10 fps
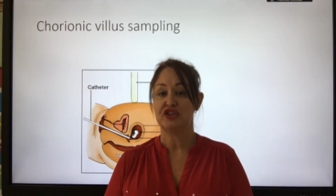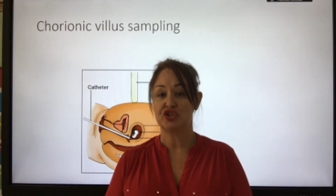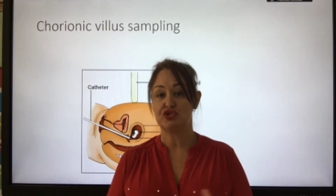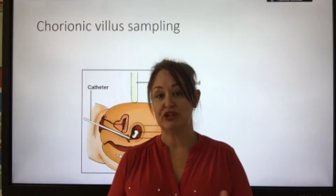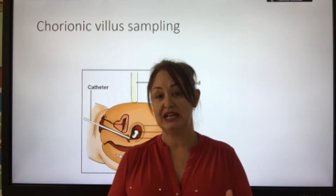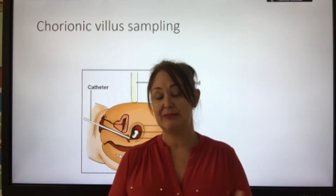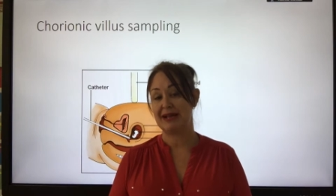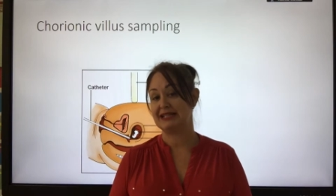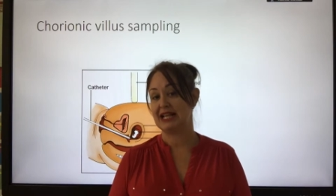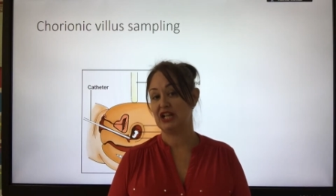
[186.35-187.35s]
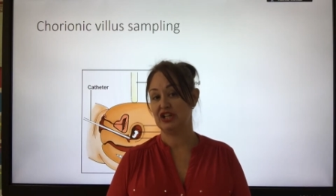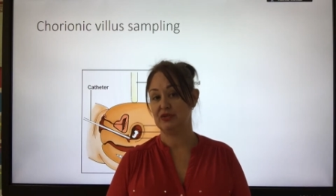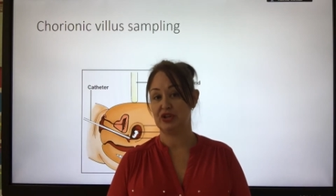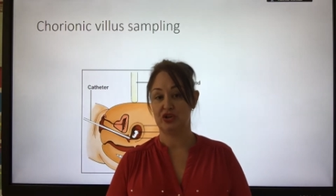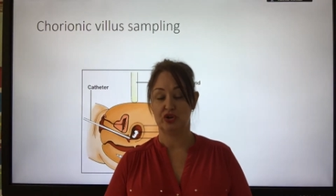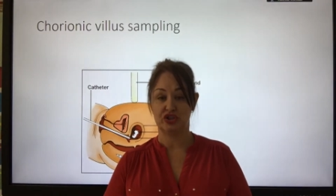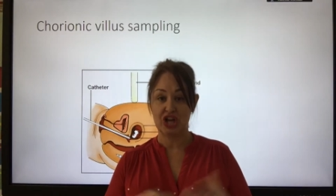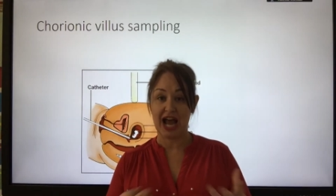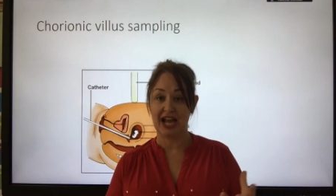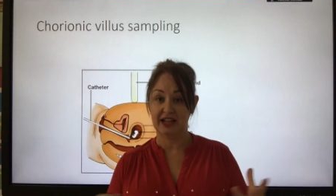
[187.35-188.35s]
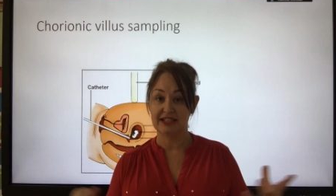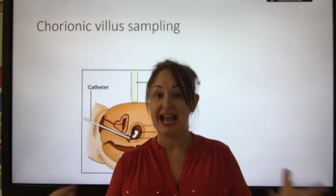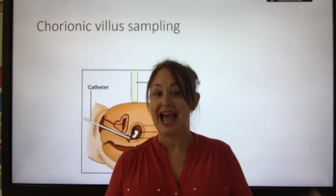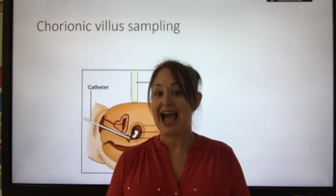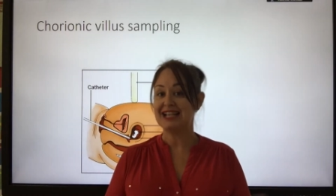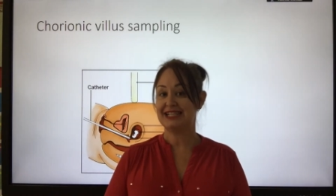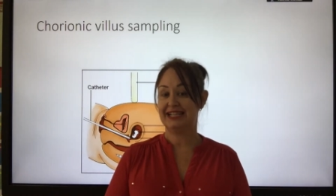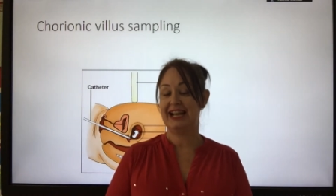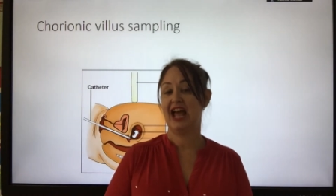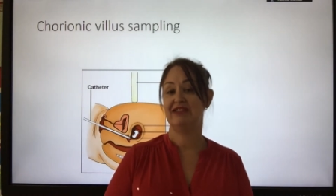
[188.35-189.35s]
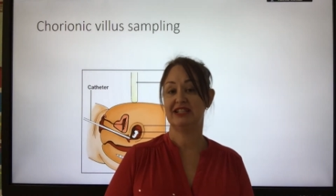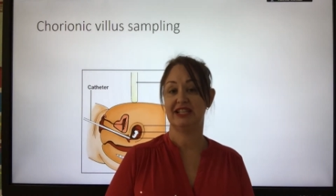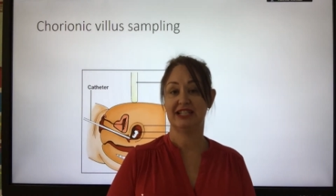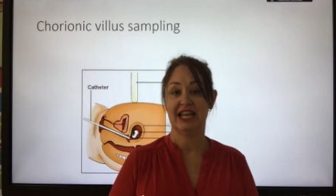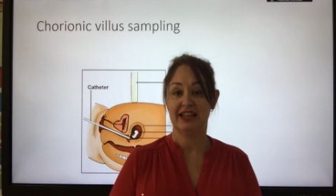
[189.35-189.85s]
the screening might tell you that your child hasn't inherited